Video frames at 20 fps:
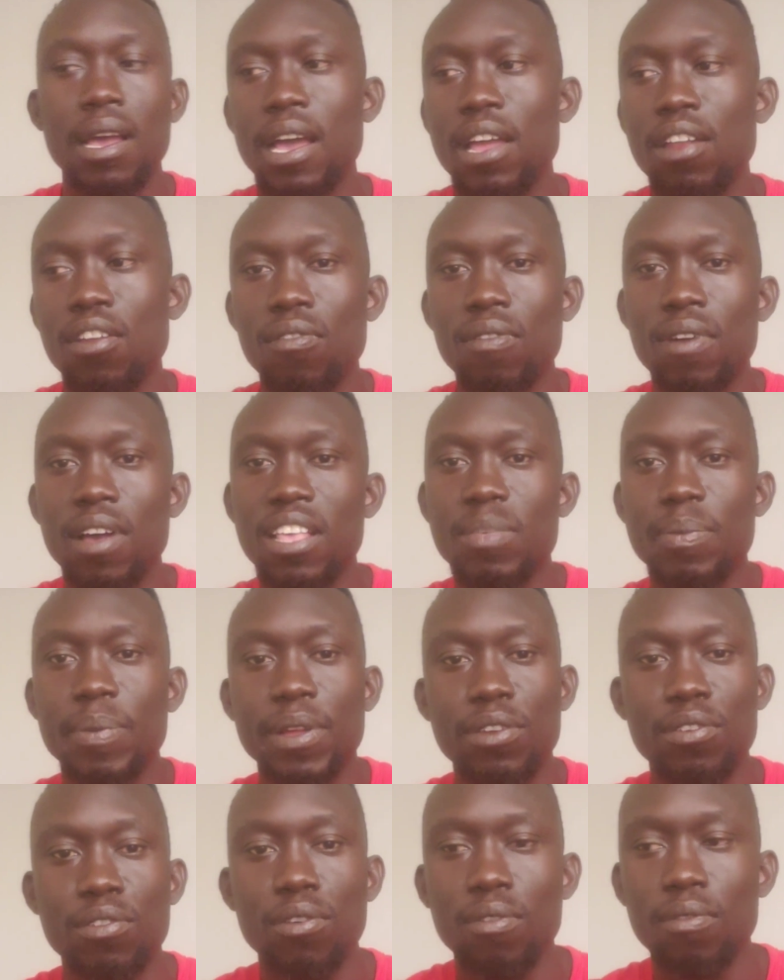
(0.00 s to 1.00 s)
kind of
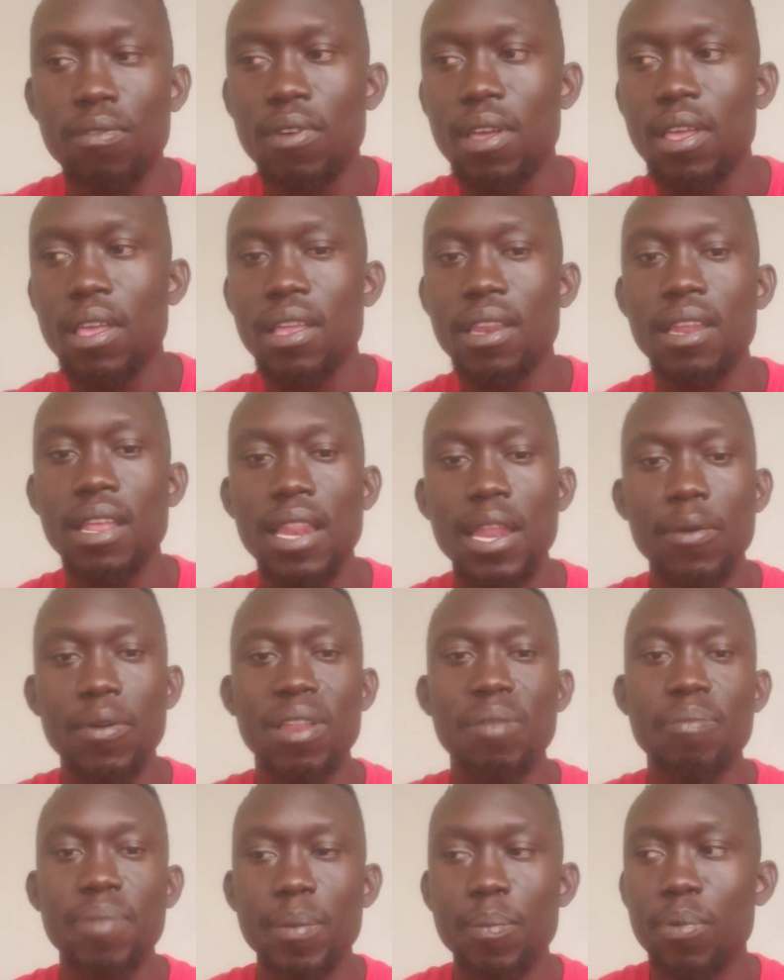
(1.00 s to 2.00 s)
aspect of dealing
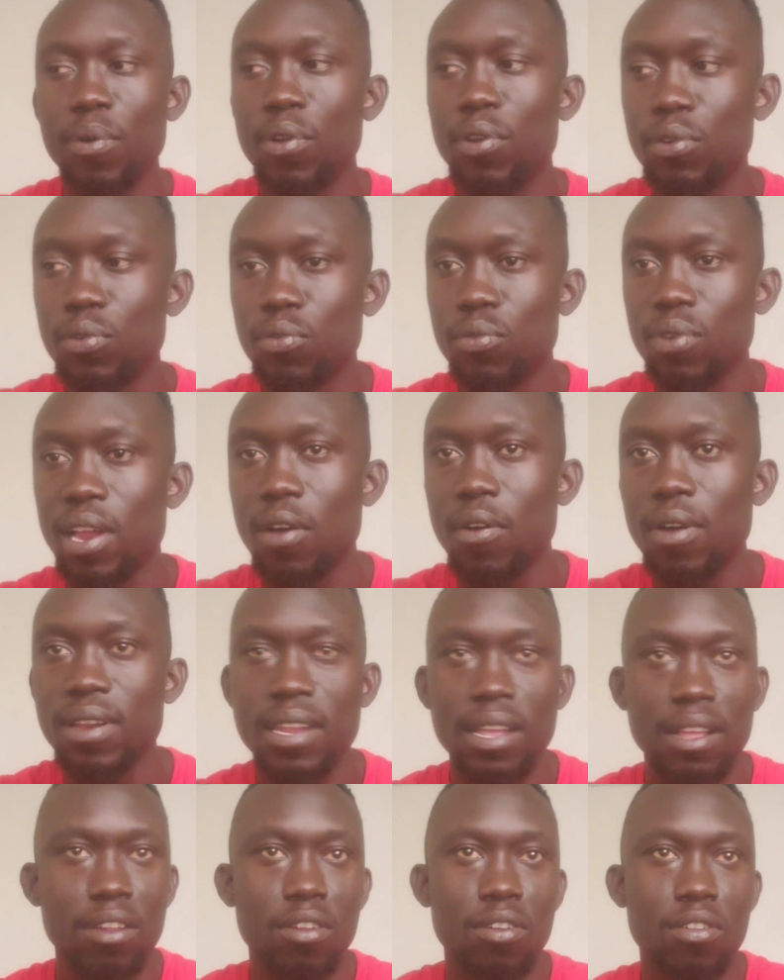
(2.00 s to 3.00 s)
with people to now a
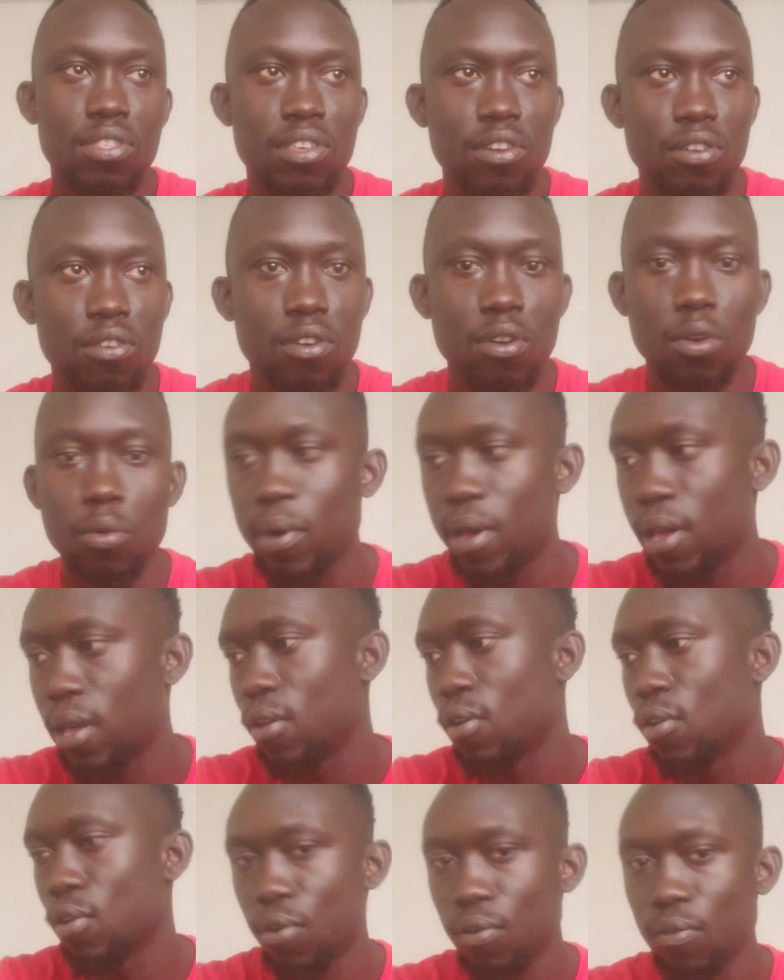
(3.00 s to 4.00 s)
technological
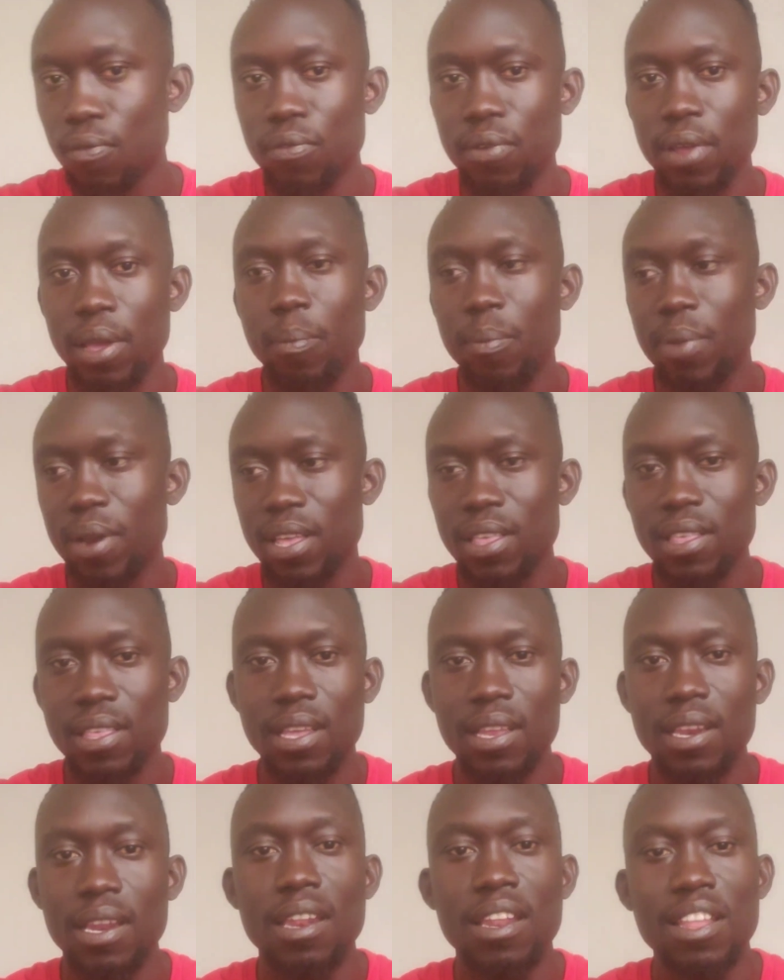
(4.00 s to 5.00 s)
way of
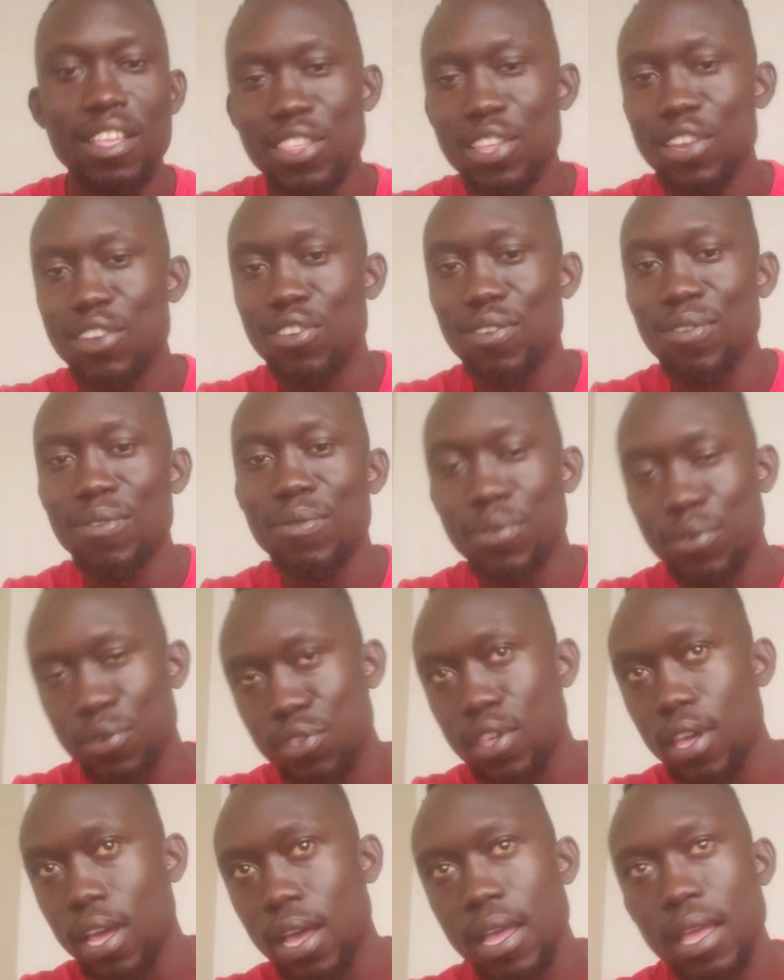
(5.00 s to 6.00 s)
embracing the digital
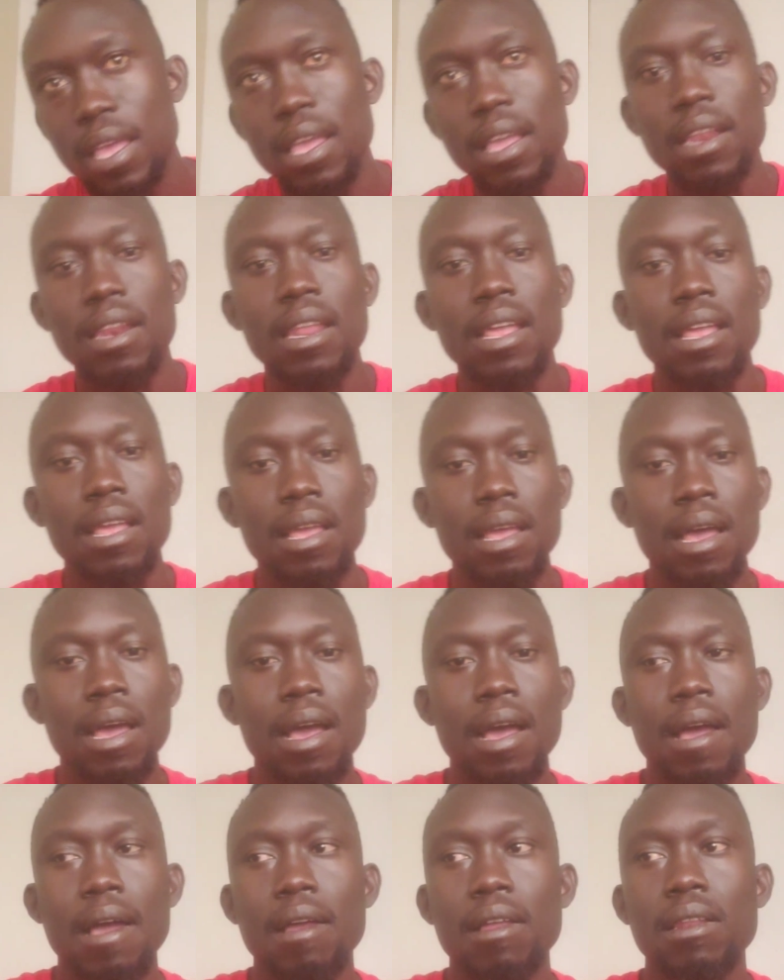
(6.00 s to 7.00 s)
future.
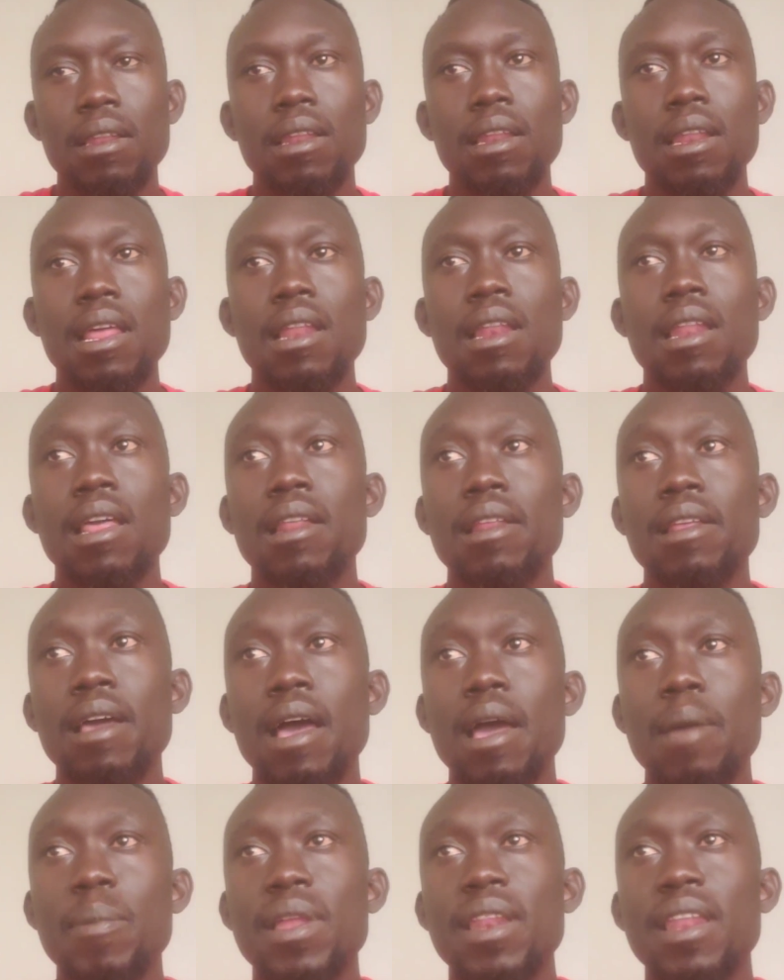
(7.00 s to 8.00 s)

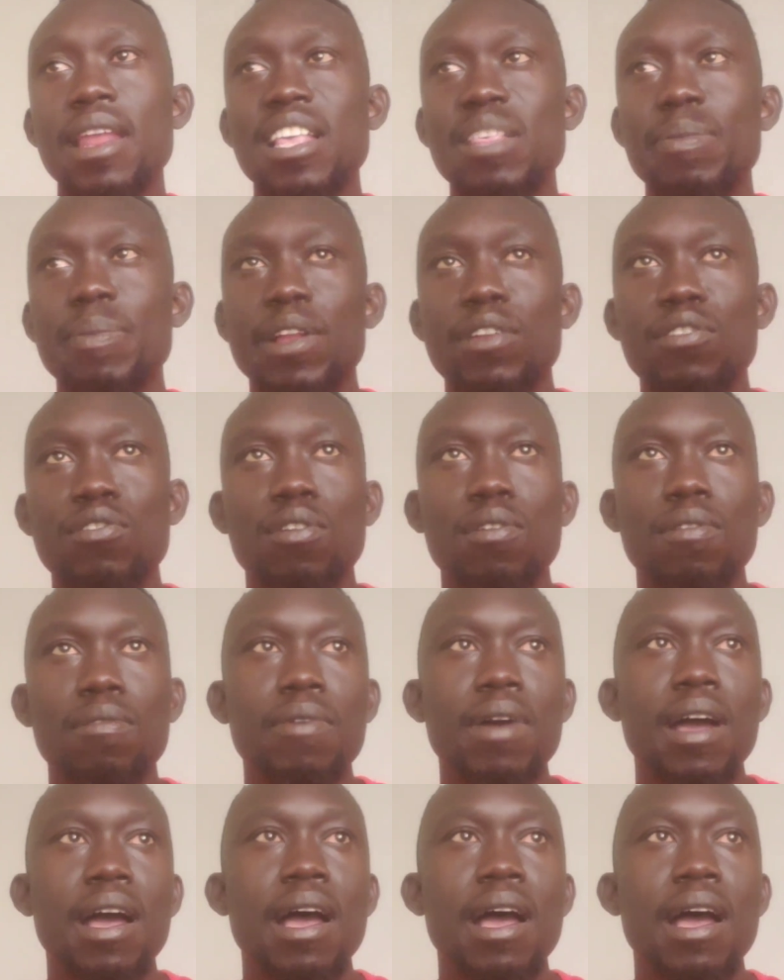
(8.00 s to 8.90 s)
The aspect of